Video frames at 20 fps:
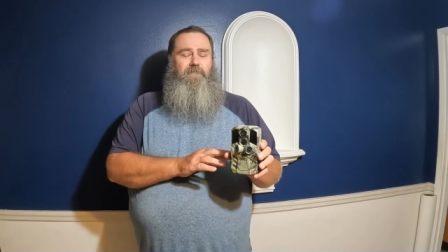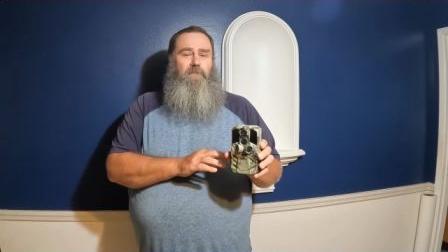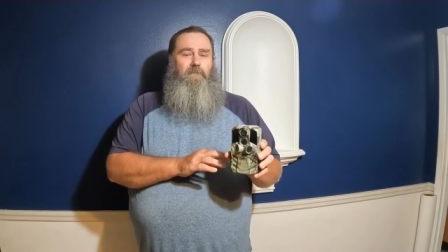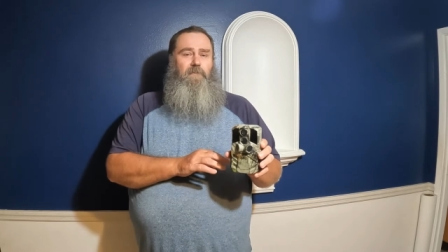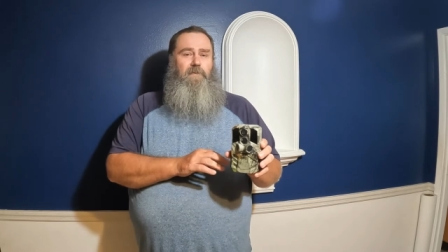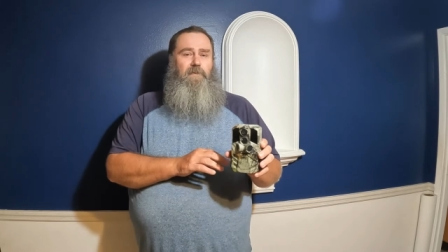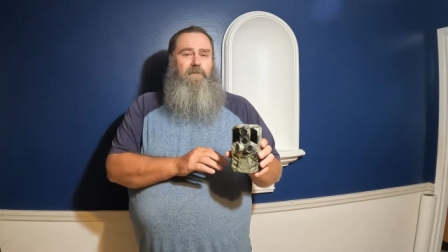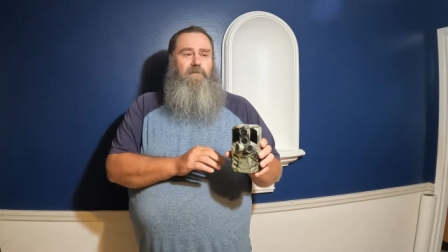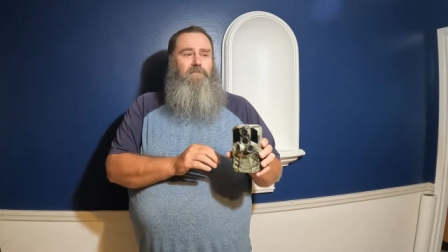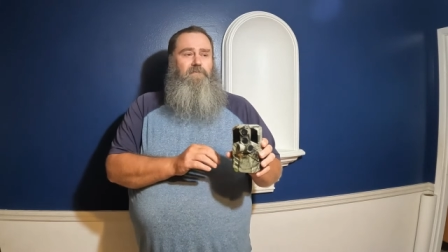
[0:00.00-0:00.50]
if
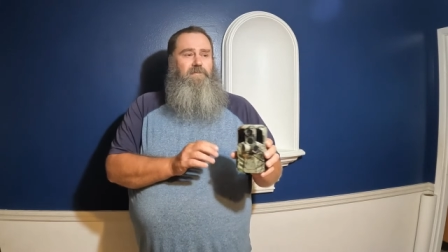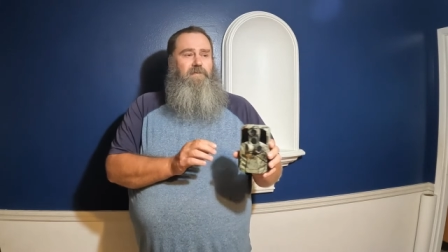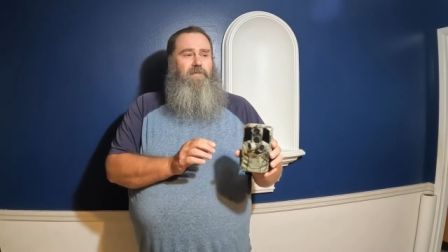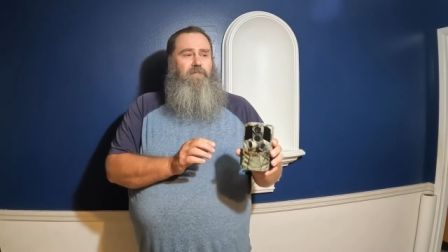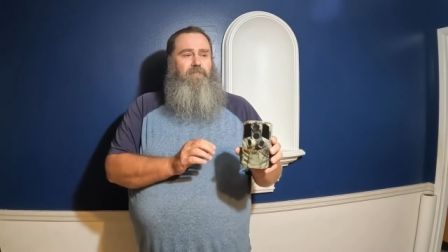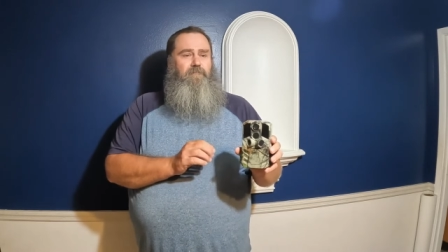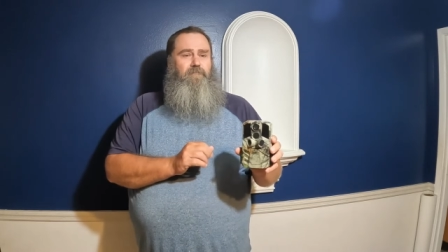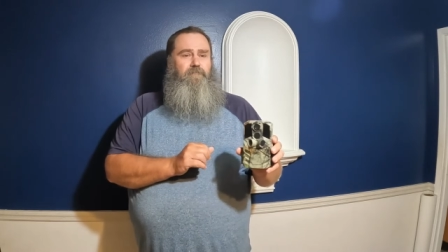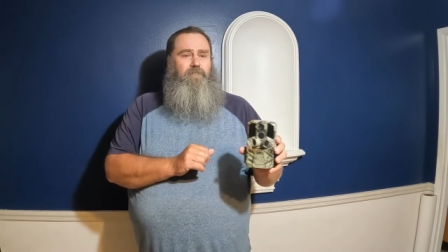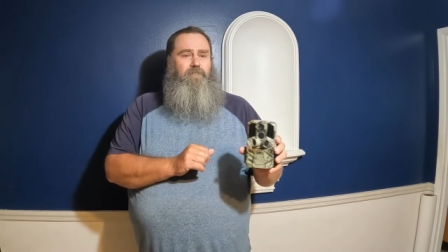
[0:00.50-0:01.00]
you want to use
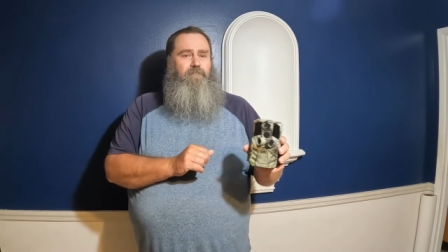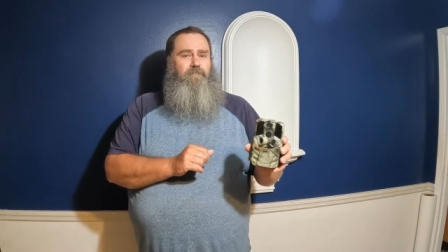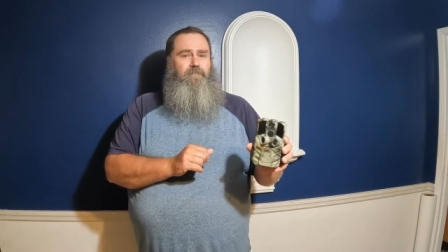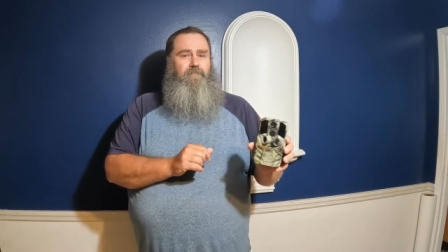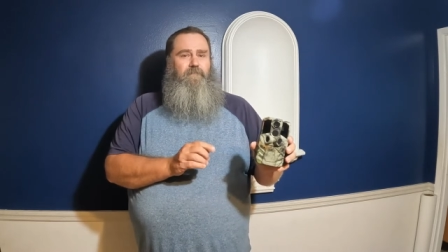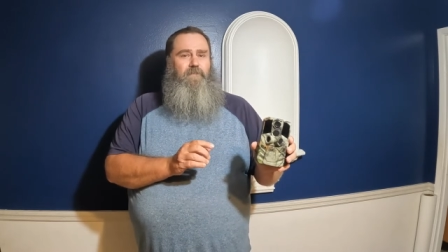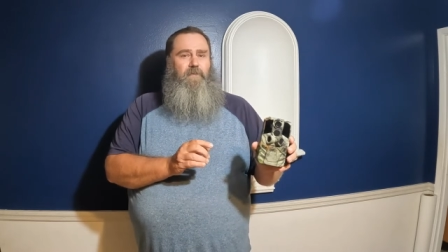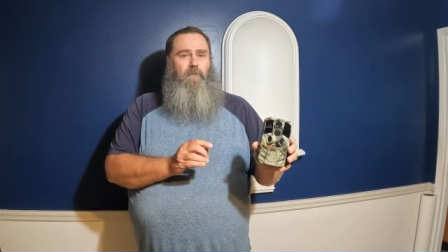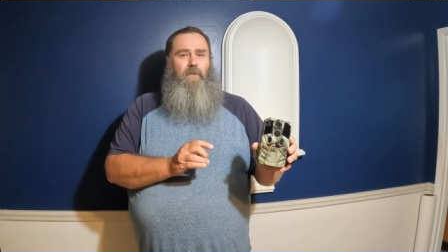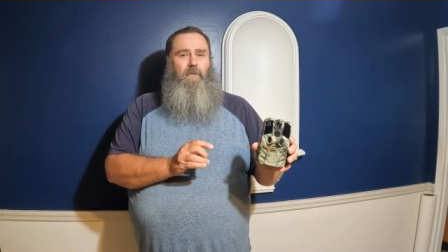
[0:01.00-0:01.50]
it
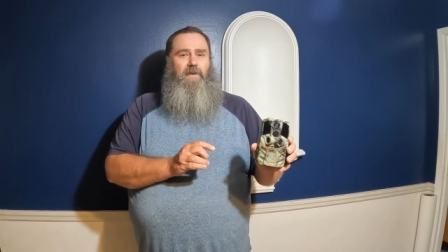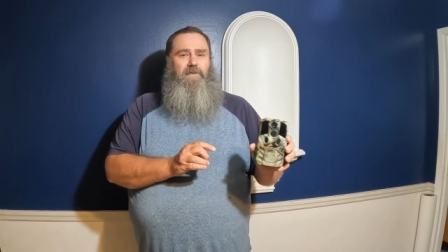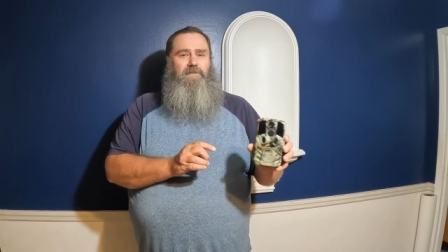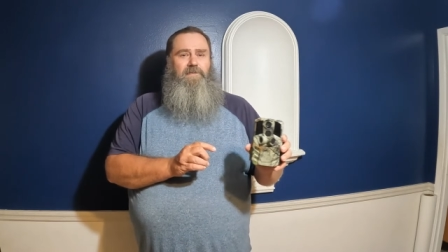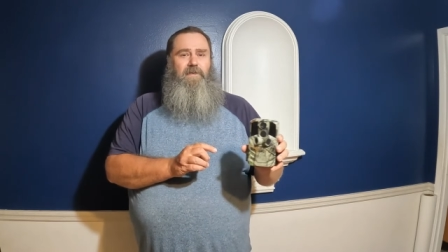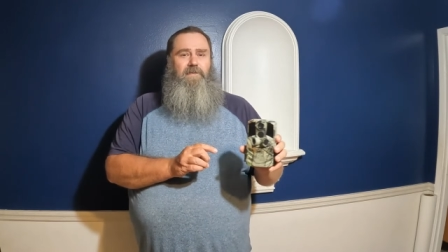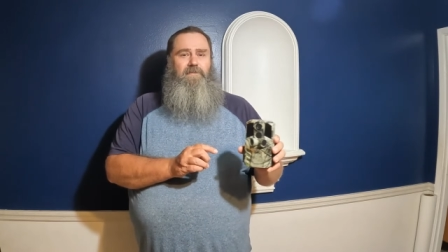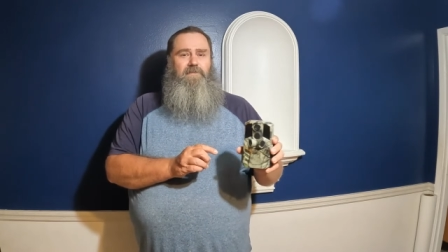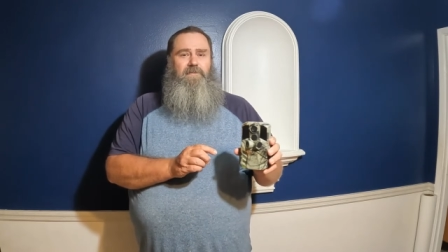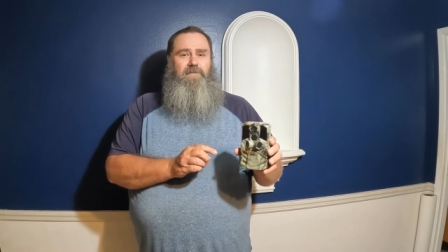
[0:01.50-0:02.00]
to
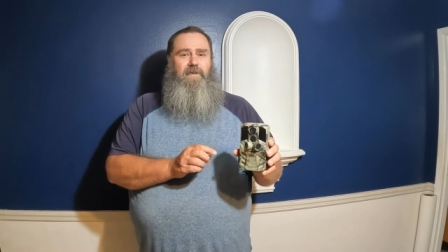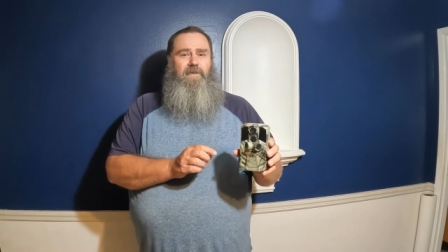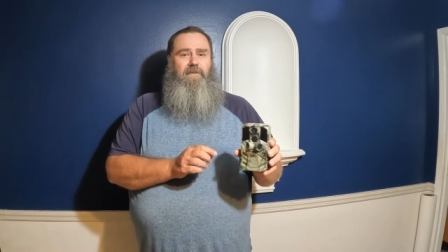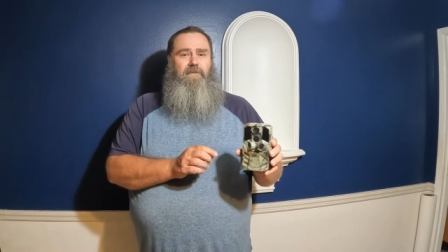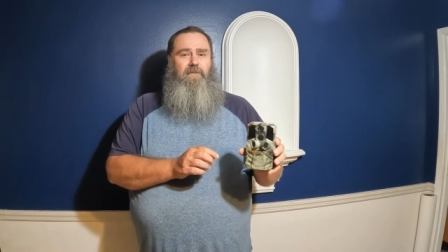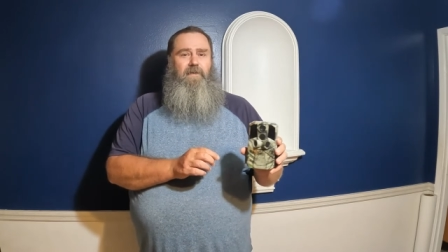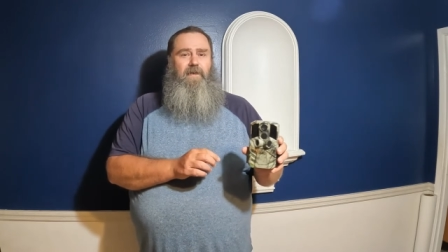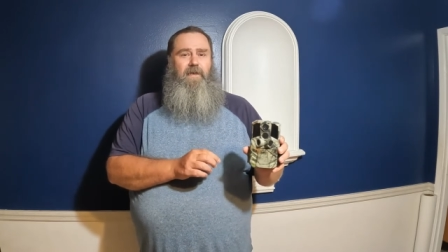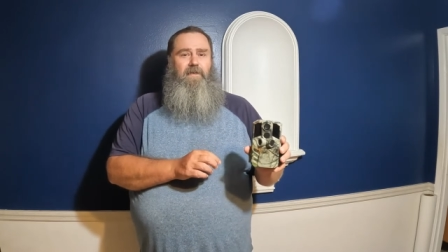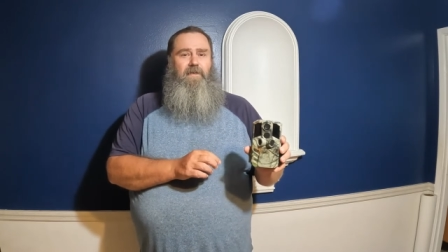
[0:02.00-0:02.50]
watch outside
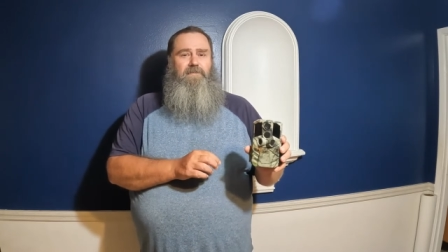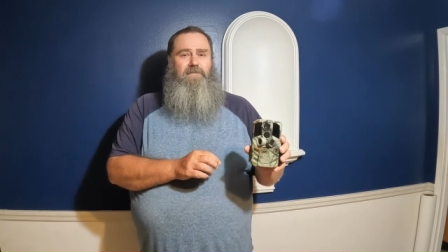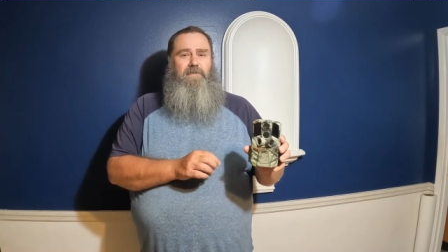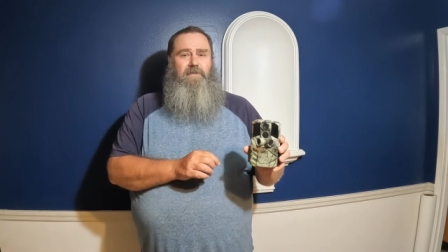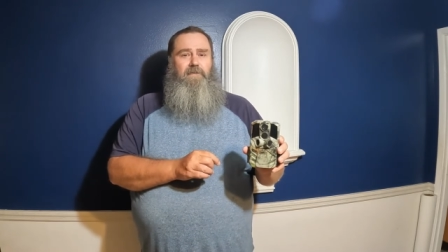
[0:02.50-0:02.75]
your house